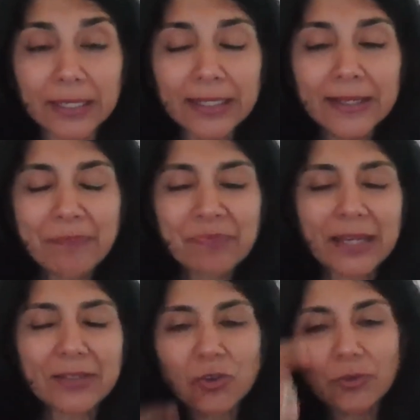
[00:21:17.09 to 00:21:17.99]
And
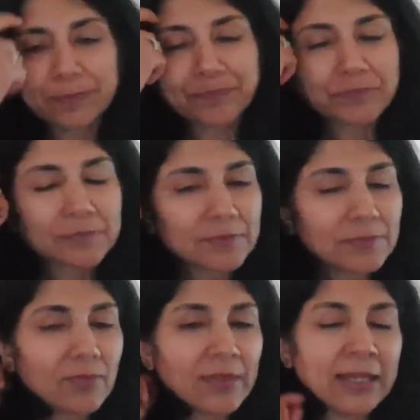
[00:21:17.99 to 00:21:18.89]
so,
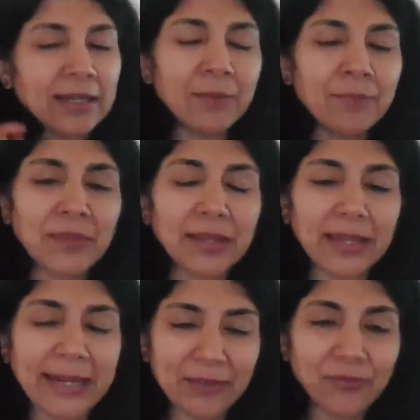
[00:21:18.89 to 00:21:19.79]
and if
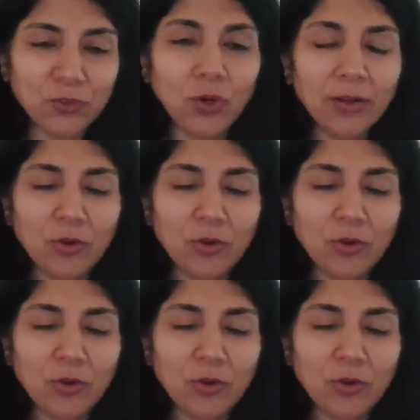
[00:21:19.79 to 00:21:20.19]
you are loyal